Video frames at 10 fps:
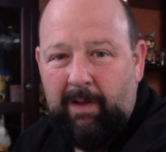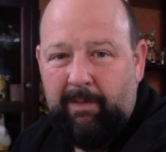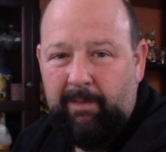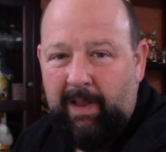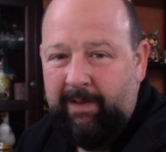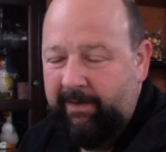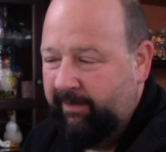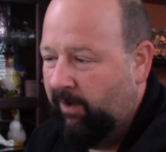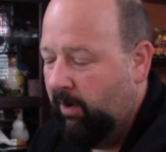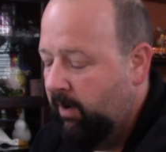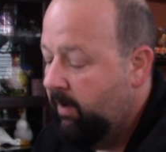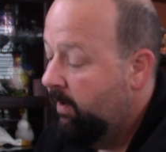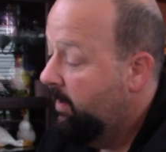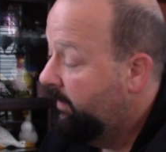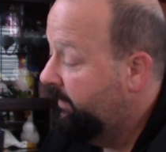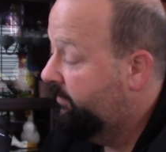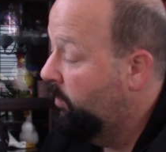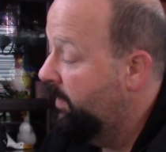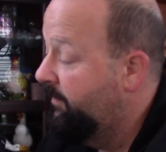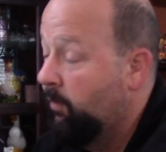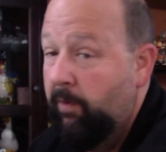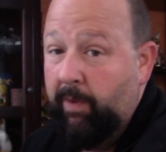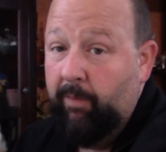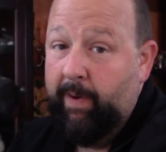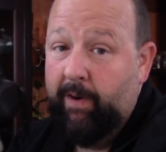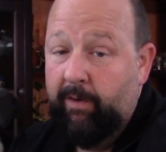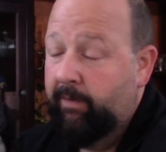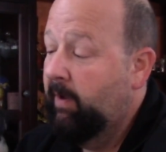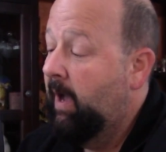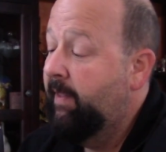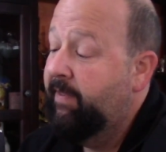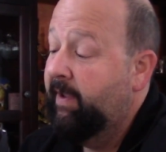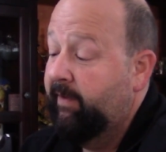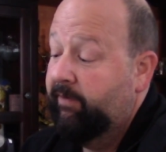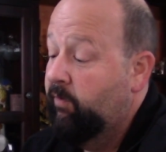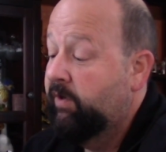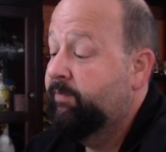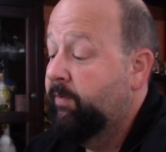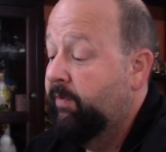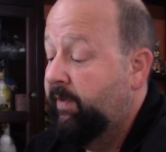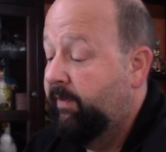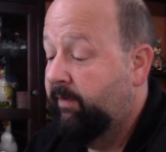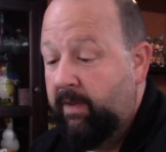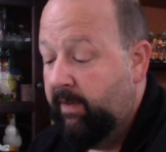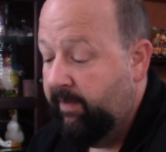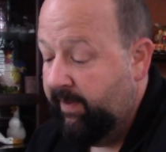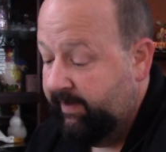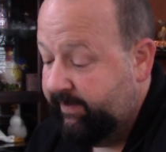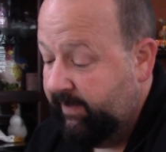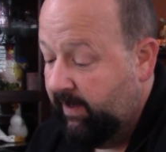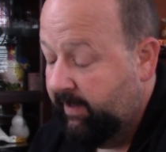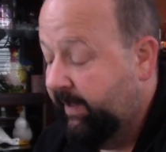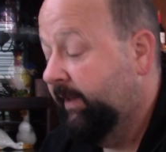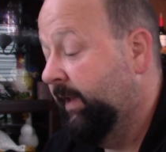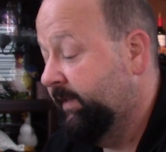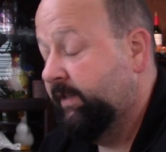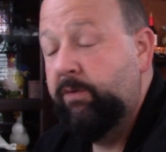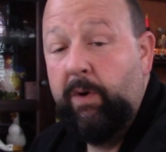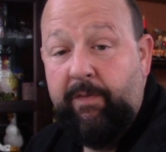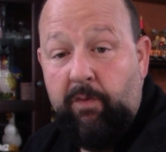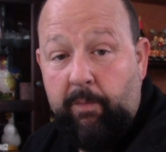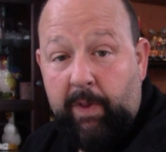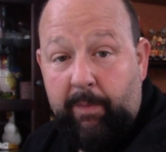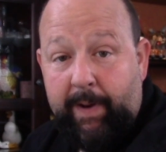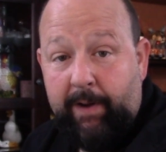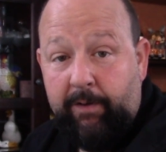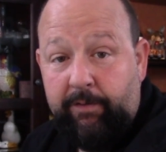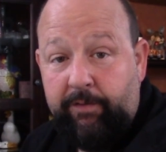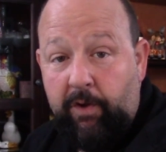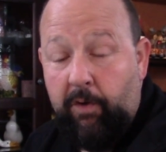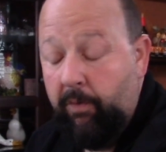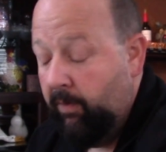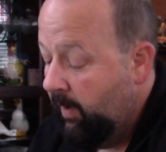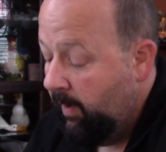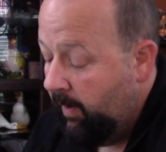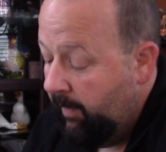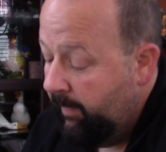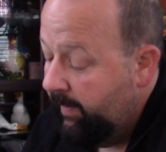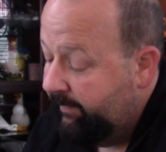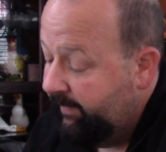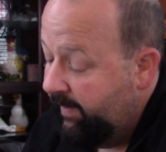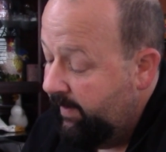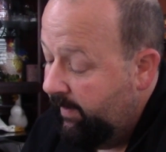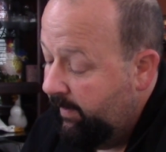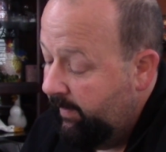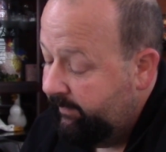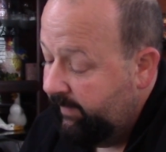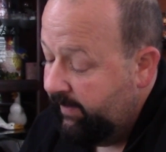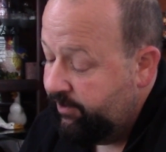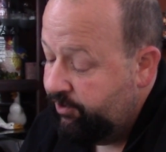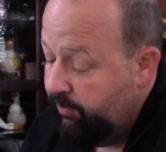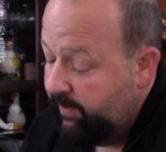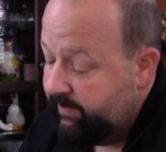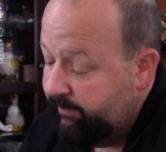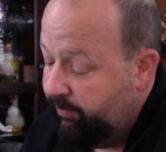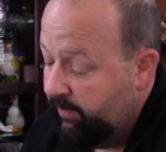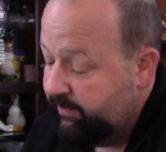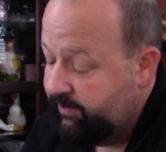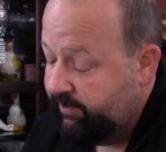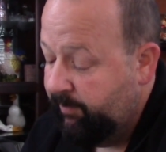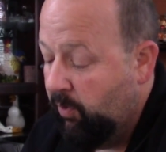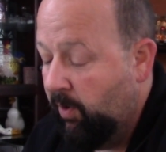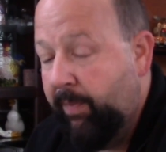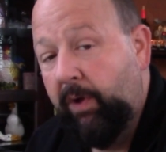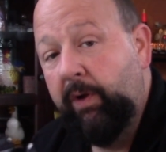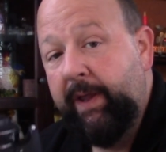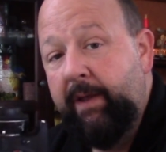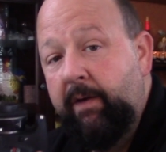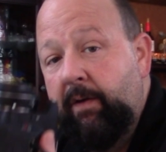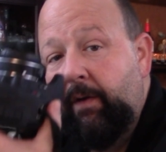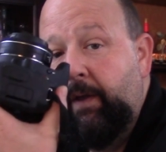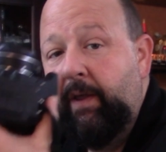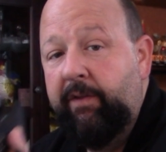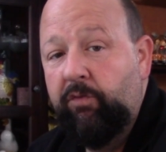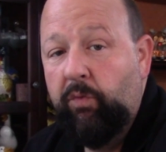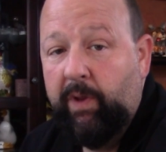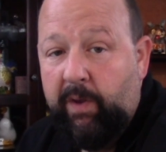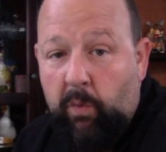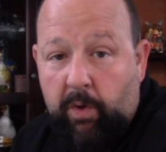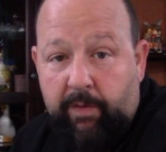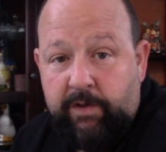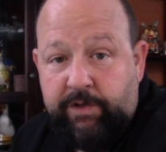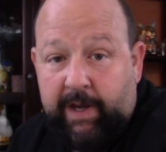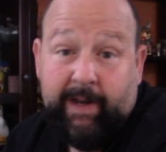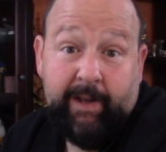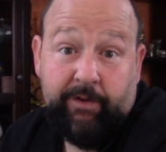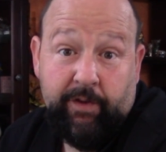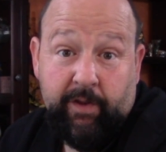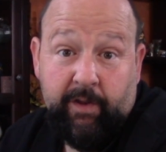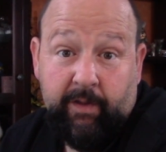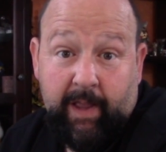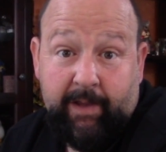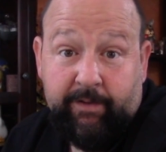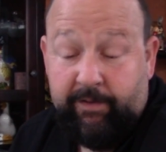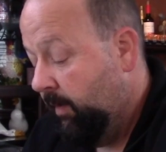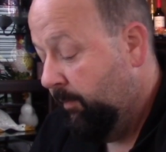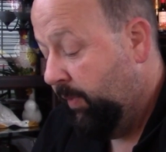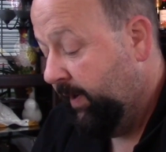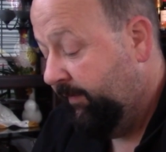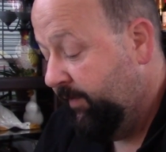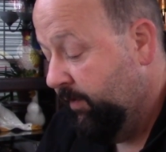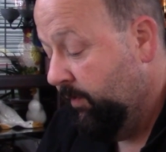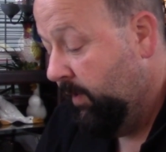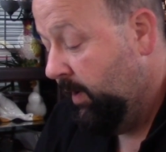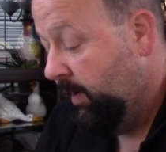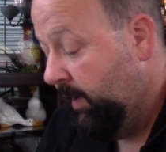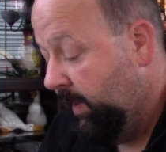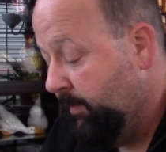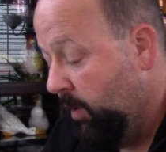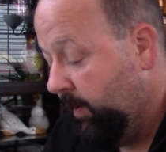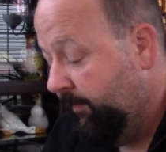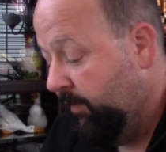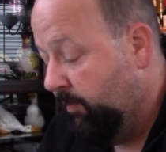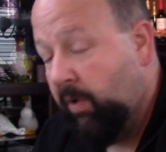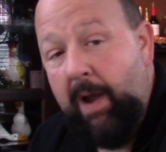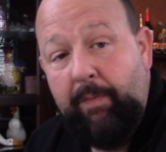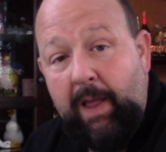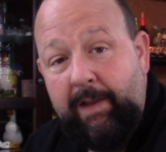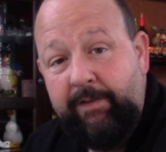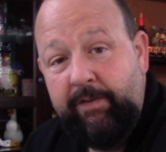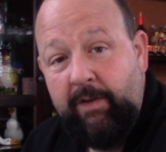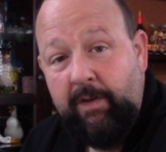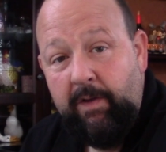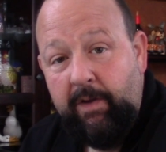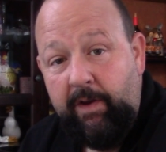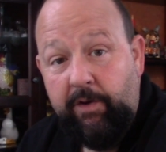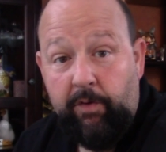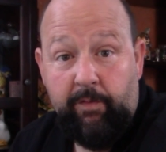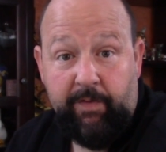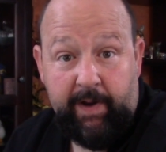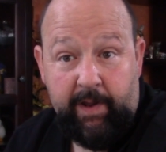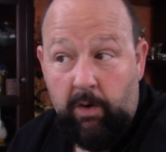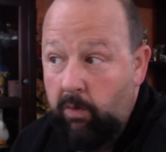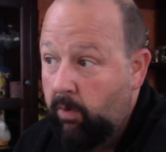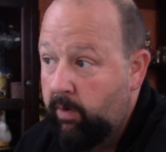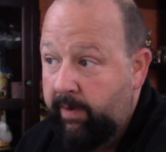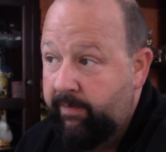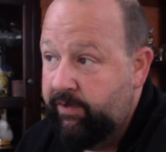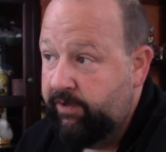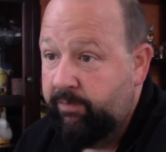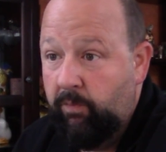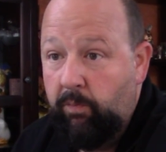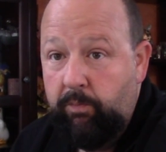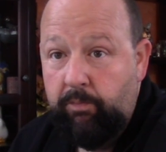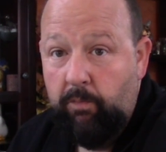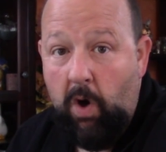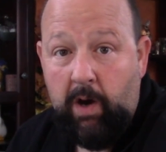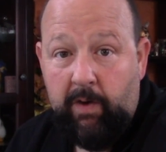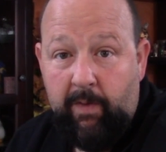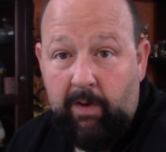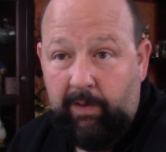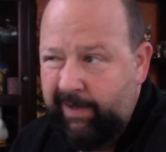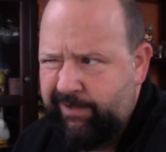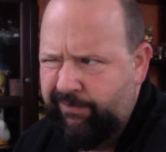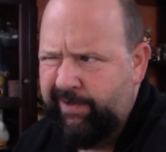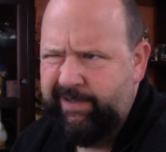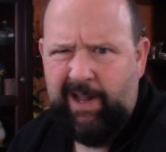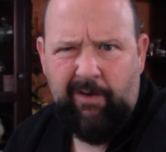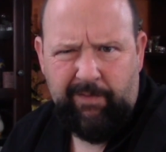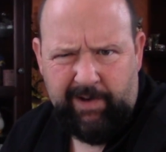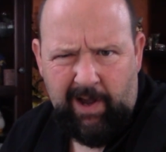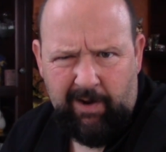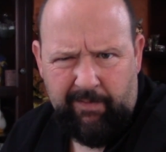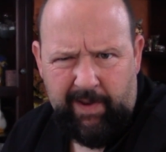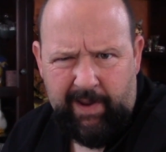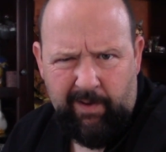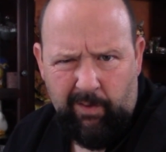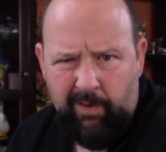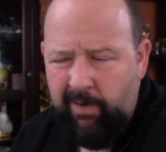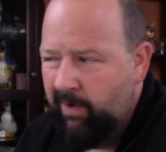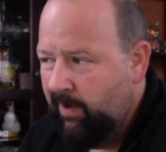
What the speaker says: lenses are. This 24mm, I think, is crisper than this kit lens at 24mm. So it's a nice choice, and plus, just the portability is really worth checking into the lens. But if you're in the market for a prime lens, you're doing video, or even just walking around like street style photography, or